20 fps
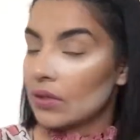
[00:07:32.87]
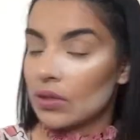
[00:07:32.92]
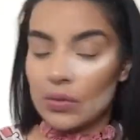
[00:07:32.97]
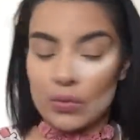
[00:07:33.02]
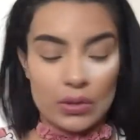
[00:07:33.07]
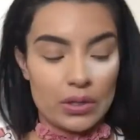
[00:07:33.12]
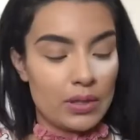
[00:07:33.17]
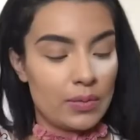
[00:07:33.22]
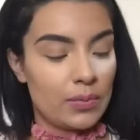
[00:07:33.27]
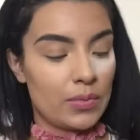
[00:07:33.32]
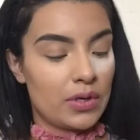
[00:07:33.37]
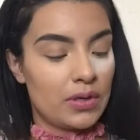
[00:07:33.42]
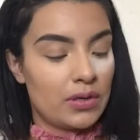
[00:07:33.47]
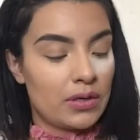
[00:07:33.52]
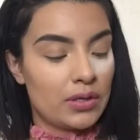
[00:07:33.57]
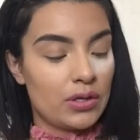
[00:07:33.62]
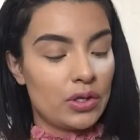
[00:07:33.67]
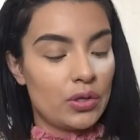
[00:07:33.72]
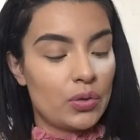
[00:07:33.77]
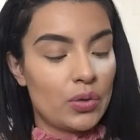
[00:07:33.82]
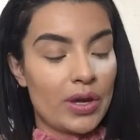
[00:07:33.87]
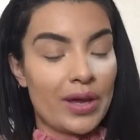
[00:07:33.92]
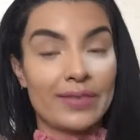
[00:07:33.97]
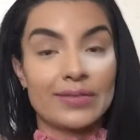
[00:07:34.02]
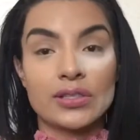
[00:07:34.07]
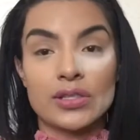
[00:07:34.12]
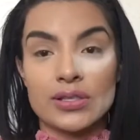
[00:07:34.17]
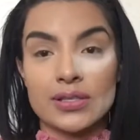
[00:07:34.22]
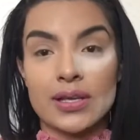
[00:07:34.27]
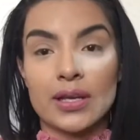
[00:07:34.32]
a cream on, you
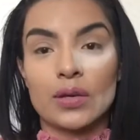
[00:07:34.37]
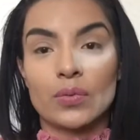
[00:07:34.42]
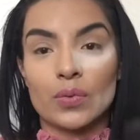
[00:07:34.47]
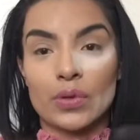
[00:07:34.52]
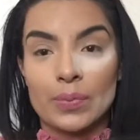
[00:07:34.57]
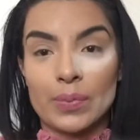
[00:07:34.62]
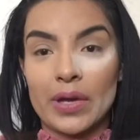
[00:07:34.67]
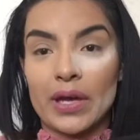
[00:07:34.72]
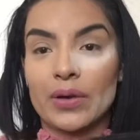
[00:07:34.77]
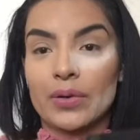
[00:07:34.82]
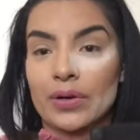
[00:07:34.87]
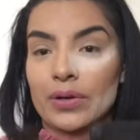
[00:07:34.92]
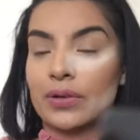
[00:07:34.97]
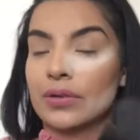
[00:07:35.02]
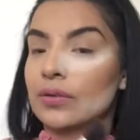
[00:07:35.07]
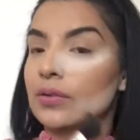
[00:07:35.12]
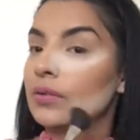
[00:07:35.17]
have to set it with powder.